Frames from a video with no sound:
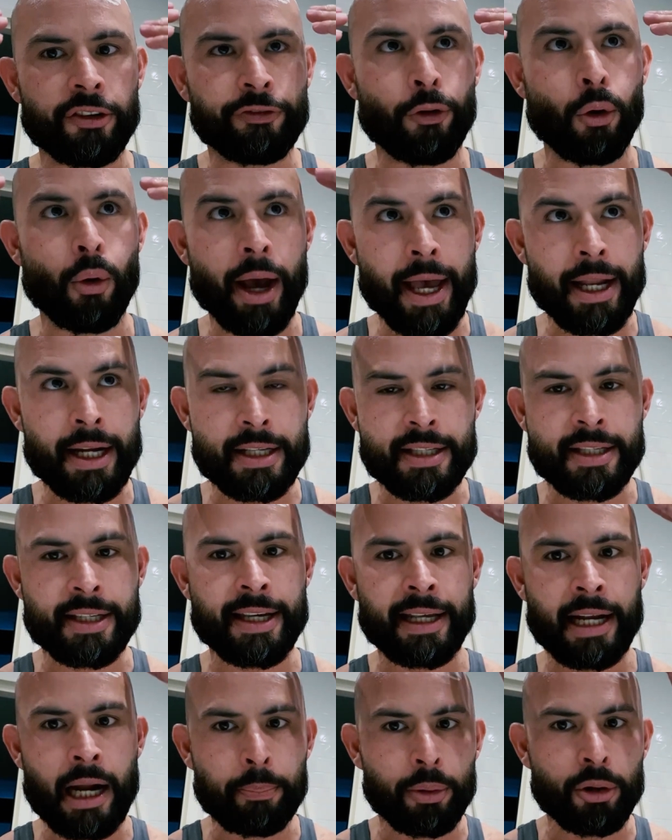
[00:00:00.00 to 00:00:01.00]
forehead and
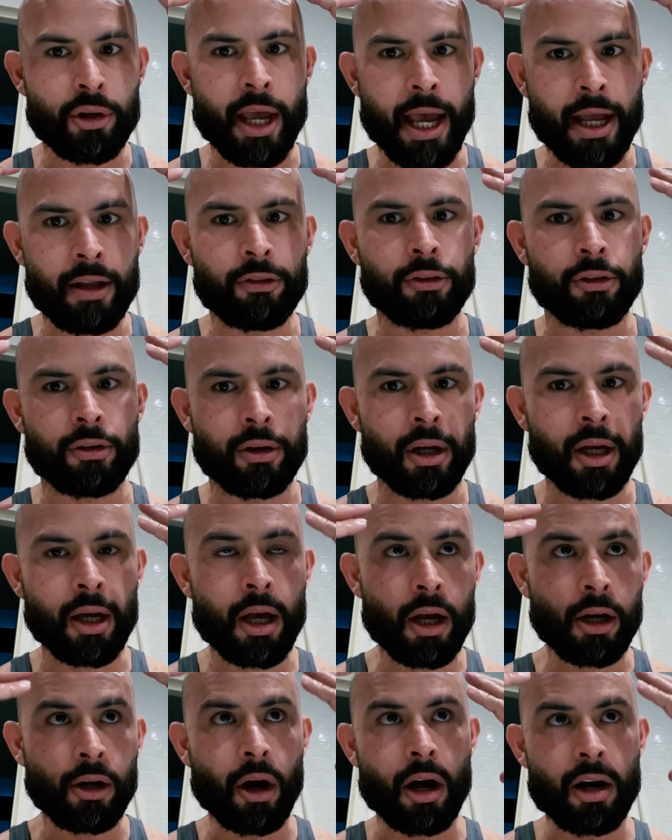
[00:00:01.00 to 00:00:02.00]
skin up on your head to
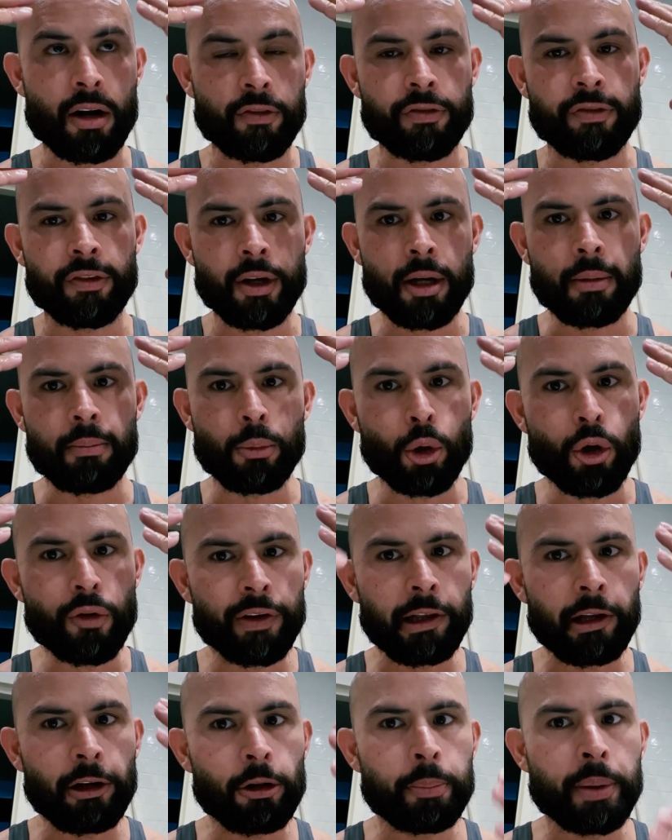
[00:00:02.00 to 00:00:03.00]
kind of move a
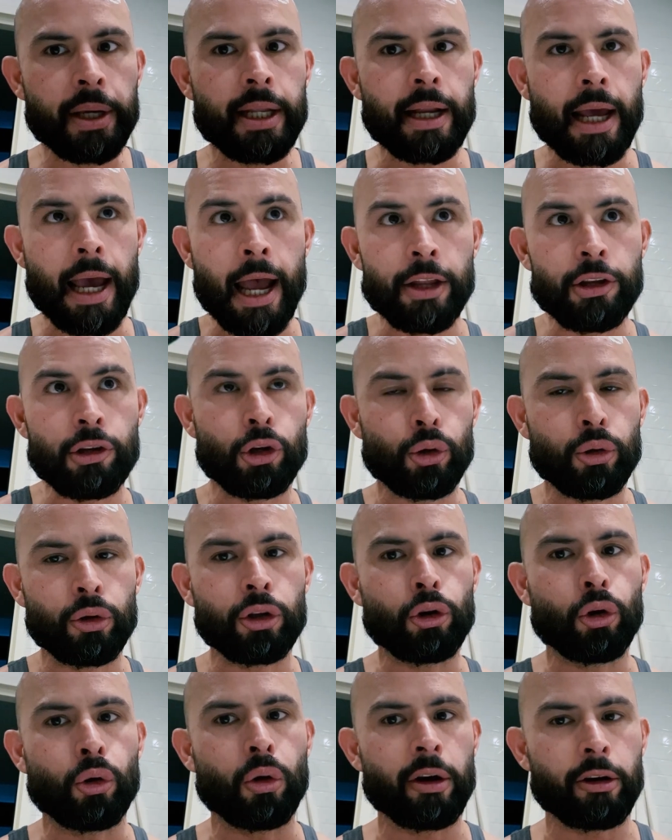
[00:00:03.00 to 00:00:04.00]
little bit, and you could
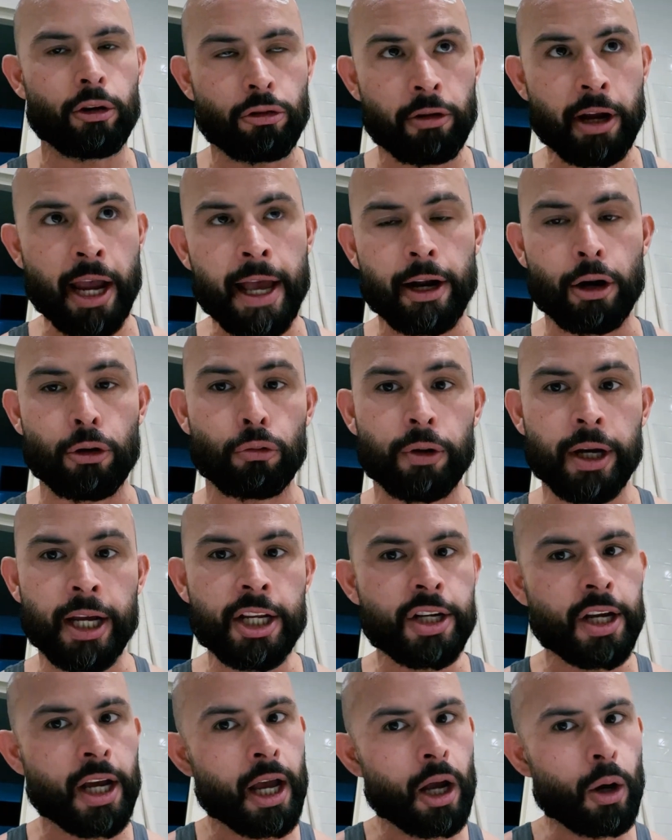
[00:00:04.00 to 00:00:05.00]
create a
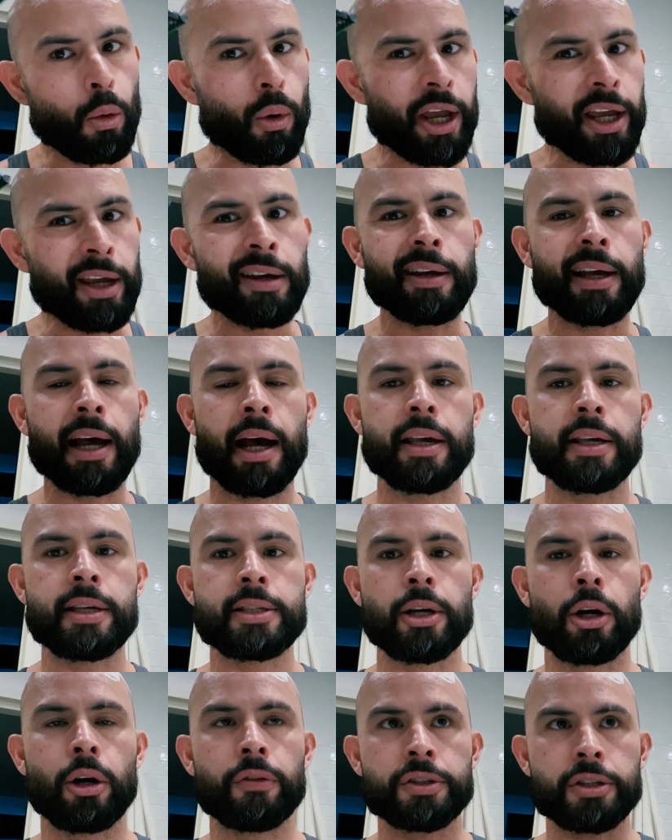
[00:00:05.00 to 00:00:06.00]
ridge where you can cut
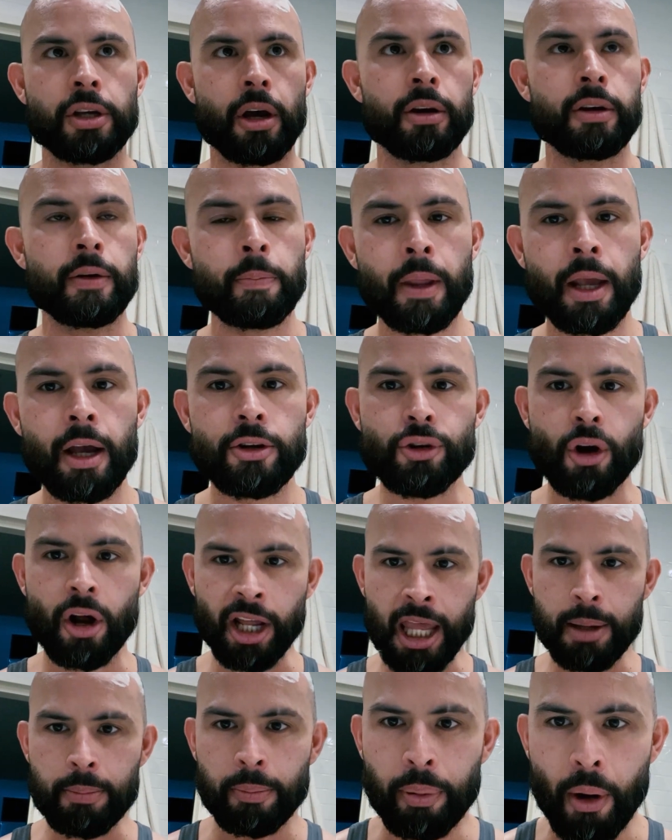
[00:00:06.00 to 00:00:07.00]
yourself. So try to
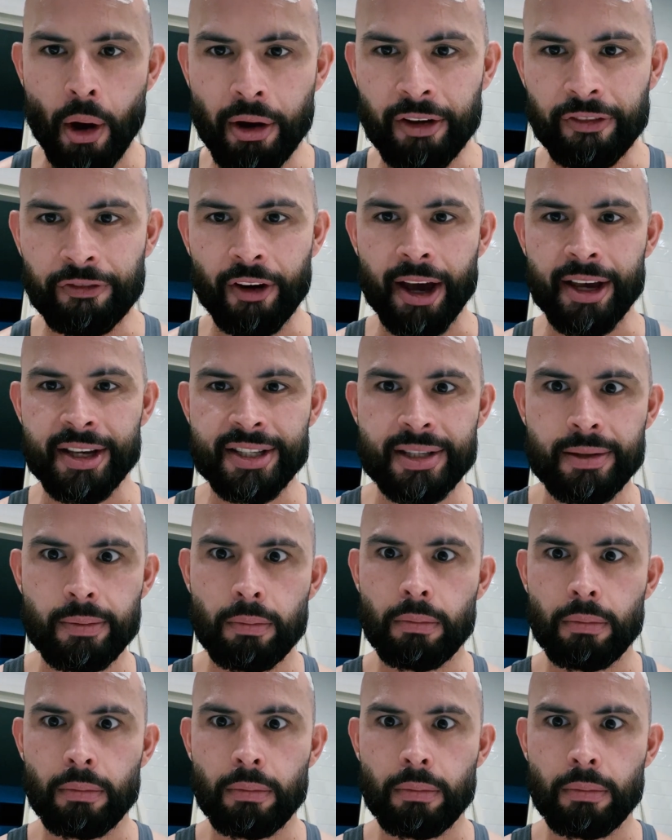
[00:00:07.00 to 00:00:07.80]
keep a poker face.